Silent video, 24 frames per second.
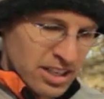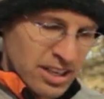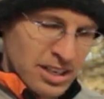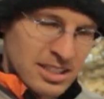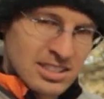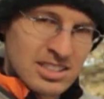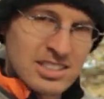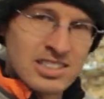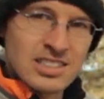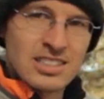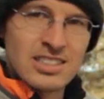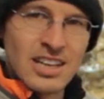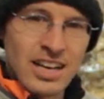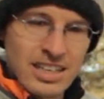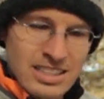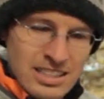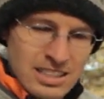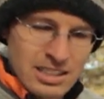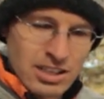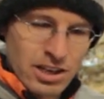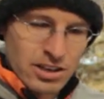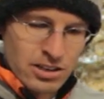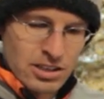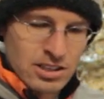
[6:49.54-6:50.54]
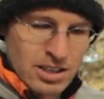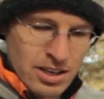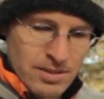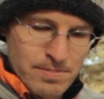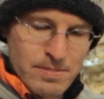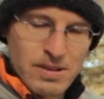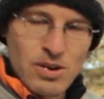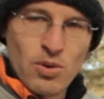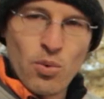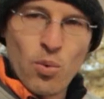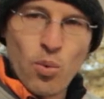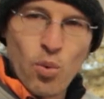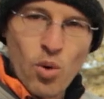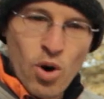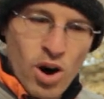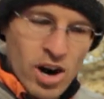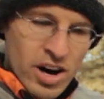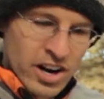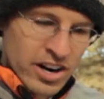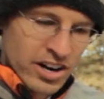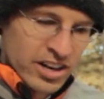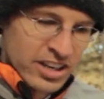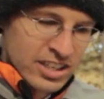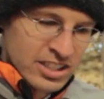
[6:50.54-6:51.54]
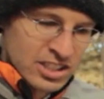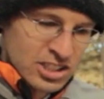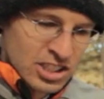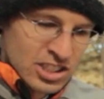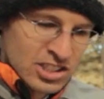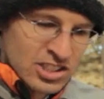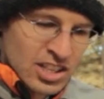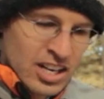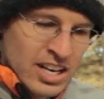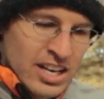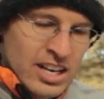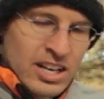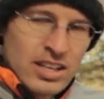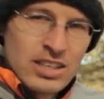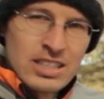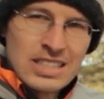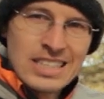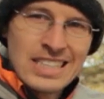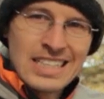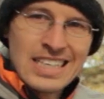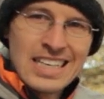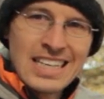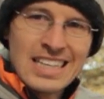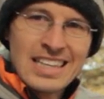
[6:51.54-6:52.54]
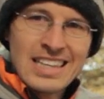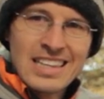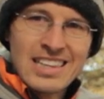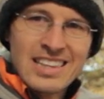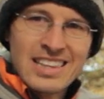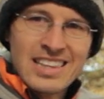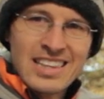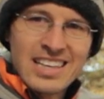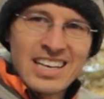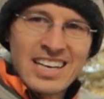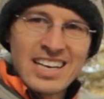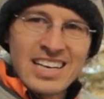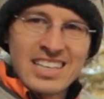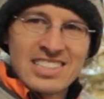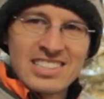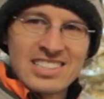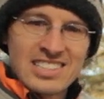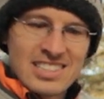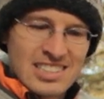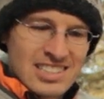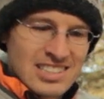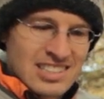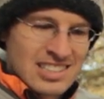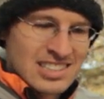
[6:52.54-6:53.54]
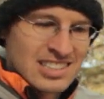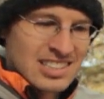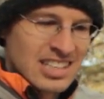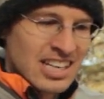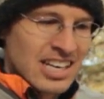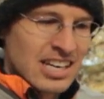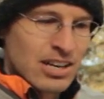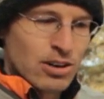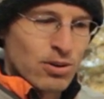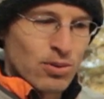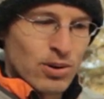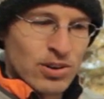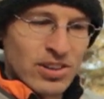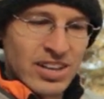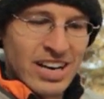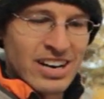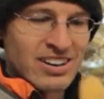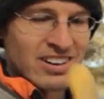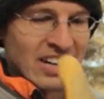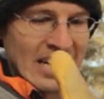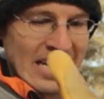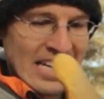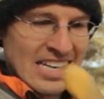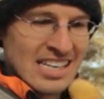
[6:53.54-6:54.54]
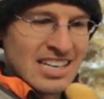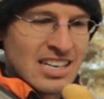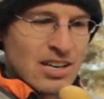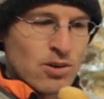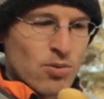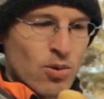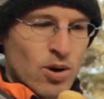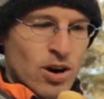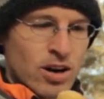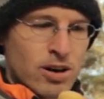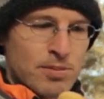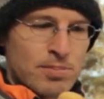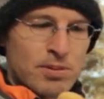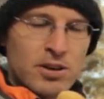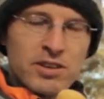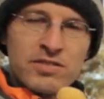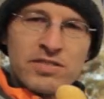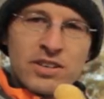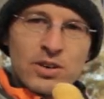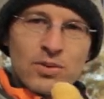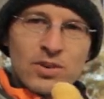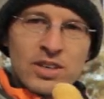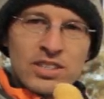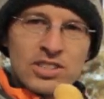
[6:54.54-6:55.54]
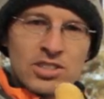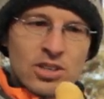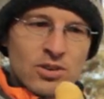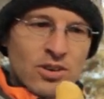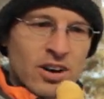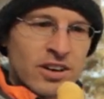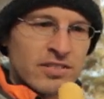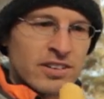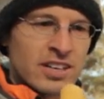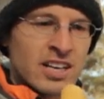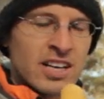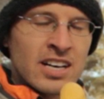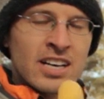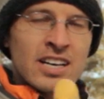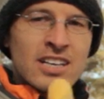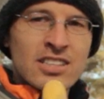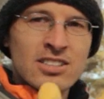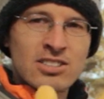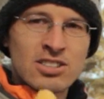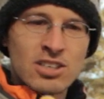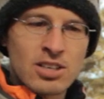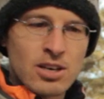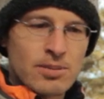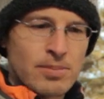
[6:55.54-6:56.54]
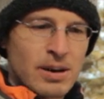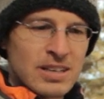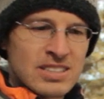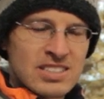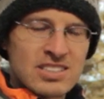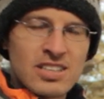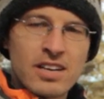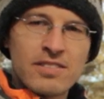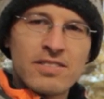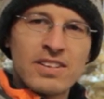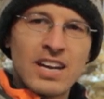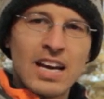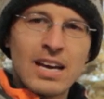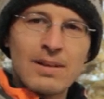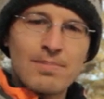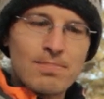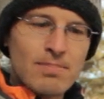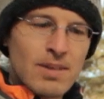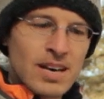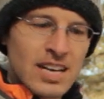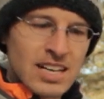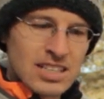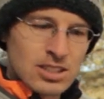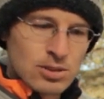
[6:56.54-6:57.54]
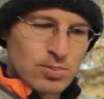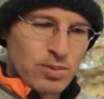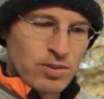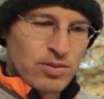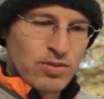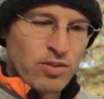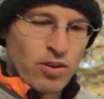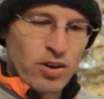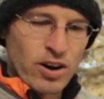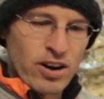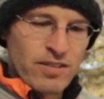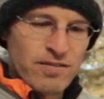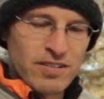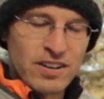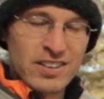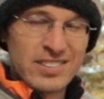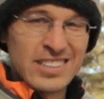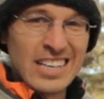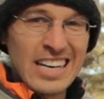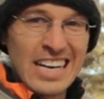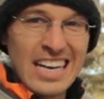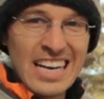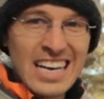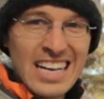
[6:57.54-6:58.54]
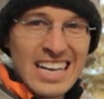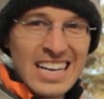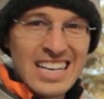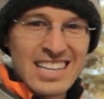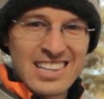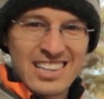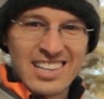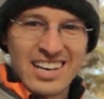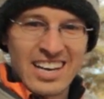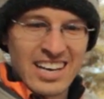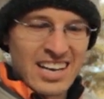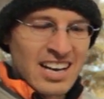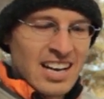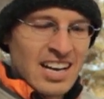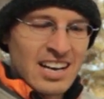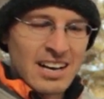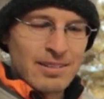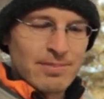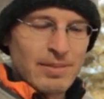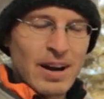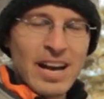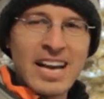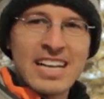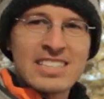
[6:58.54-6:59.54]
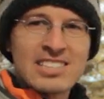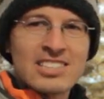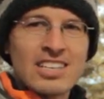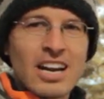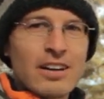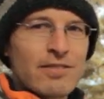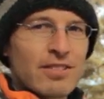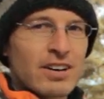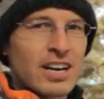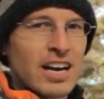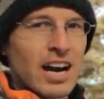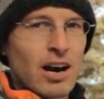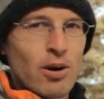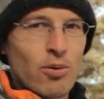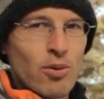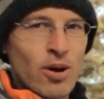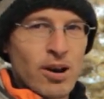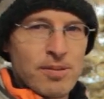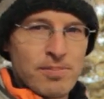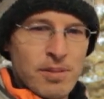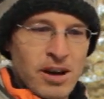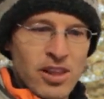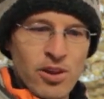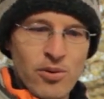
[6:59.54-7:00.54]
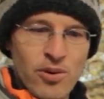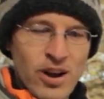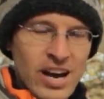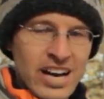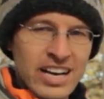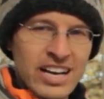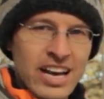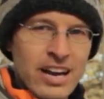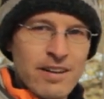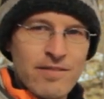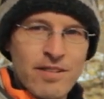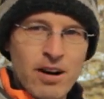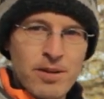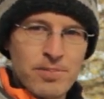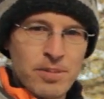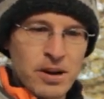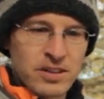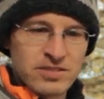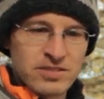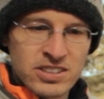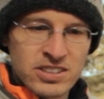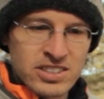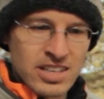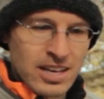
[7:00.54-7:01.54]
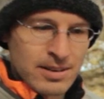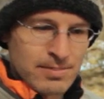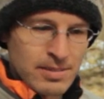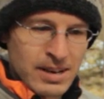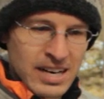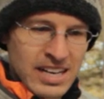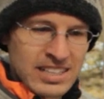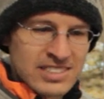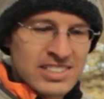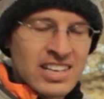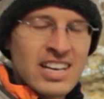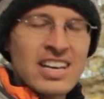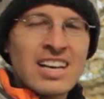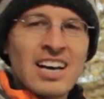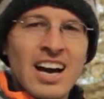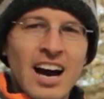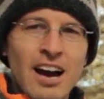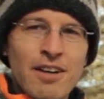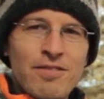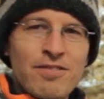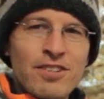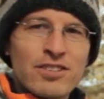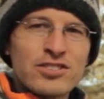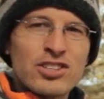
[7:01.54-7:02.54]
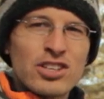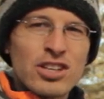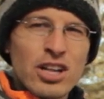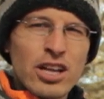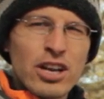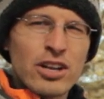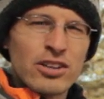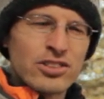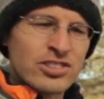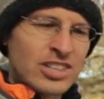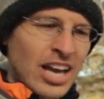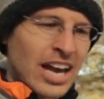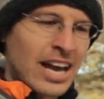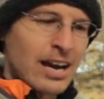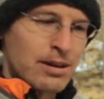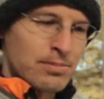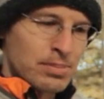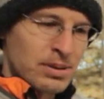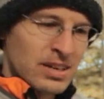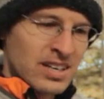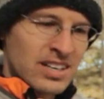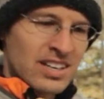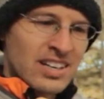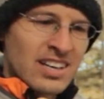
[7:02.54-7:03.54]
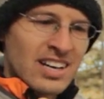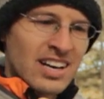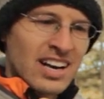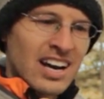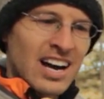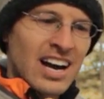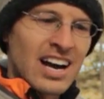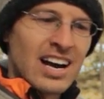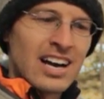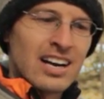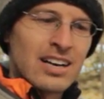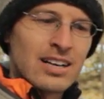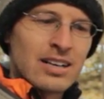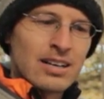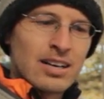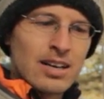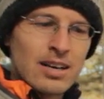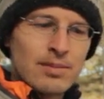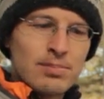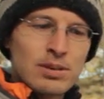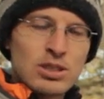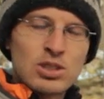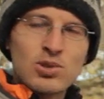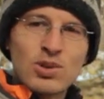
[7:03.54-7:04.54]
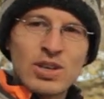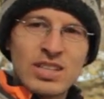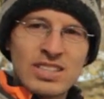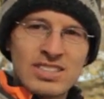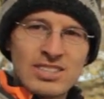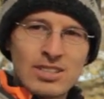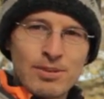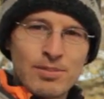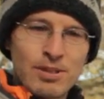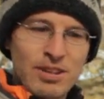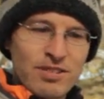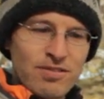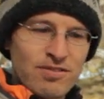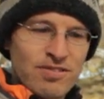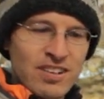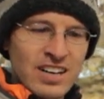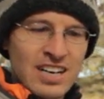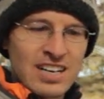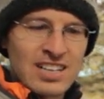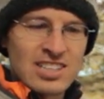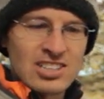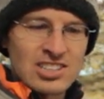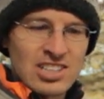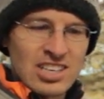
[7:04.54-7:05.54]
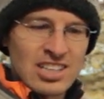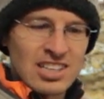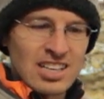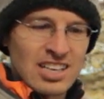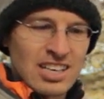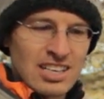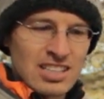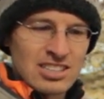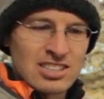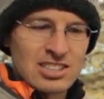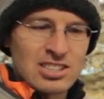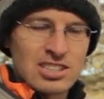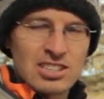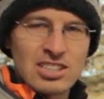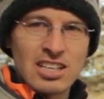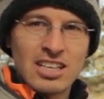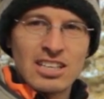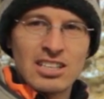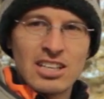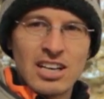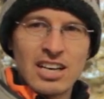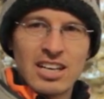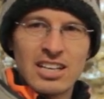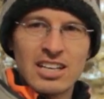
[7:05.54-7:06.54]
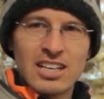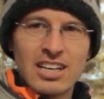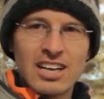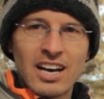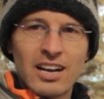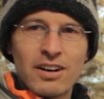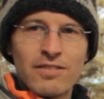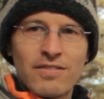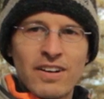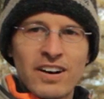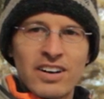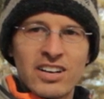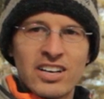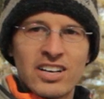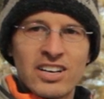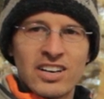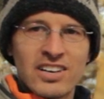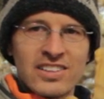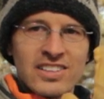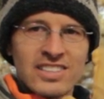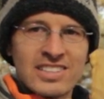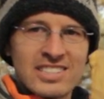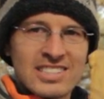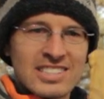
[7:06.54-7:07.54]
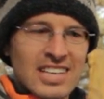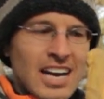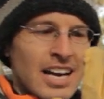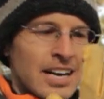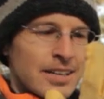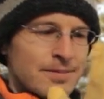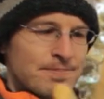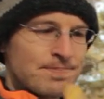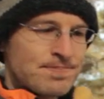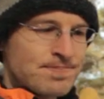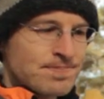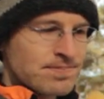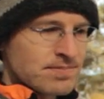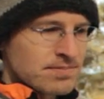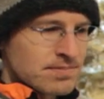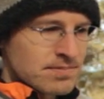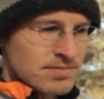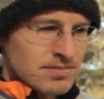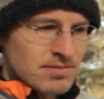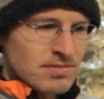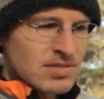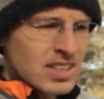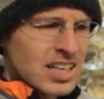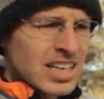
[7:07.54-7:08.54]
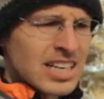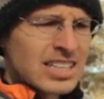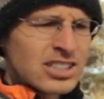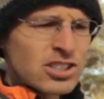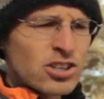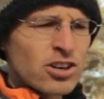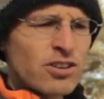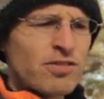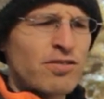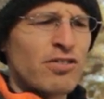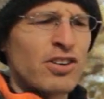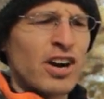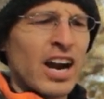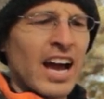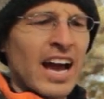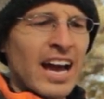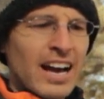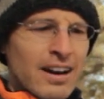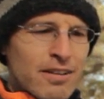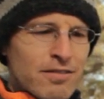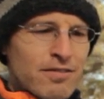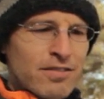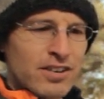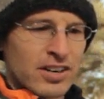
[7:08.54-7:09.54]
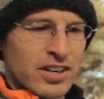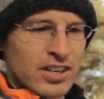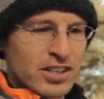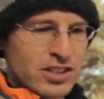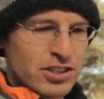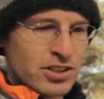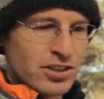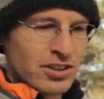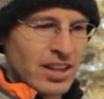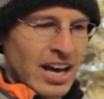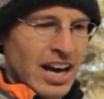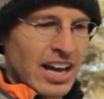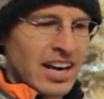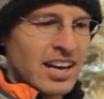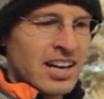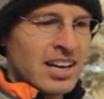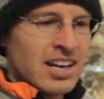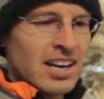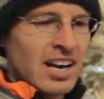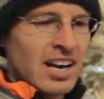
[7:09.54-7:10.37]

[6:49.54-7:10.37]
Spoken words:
that I dunked them in water and just did this to see without any waterproofing whatsoever. It took about 7-8 minutes before I felt anything. My hands never got wet, by the way. I gave up 10 minutes. I felt a little damp in between some of the fingers, I think, and kind of out here on the side. It took forever to do that.